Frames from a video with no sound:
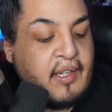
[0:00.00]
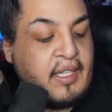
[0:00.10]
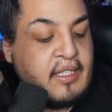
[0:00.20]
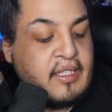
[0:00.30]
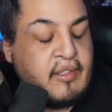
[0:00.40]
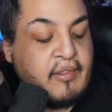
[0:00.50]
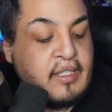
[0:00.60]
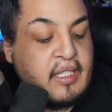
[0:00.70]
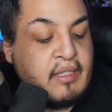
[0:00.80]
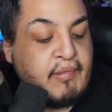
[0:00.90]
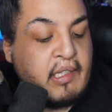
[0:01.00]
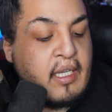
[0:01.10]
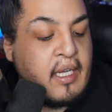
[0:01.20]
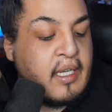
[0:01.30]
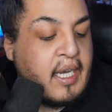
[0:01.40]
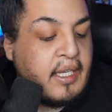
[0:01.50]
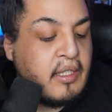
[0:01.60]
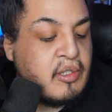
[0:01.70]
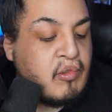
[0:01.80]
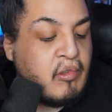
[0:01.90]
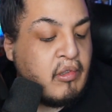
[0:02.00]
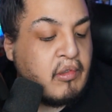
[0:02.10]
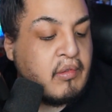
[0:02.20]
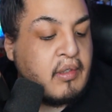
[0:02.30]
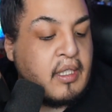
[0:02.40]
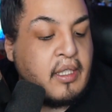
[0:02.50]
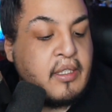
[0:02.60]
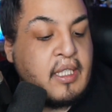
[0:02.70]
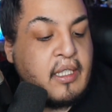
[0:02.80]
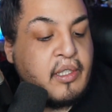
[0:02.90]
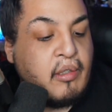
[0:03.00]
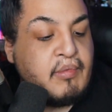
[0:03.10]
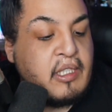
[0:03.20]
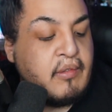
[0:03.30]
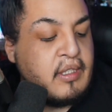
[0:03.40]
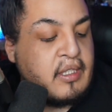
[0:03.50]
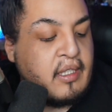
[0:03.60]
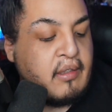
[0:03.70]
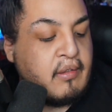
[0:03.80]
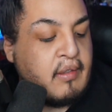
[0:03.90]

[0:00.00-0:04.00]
the hell that series is, but kind of looks cool. It looks like a dope series there.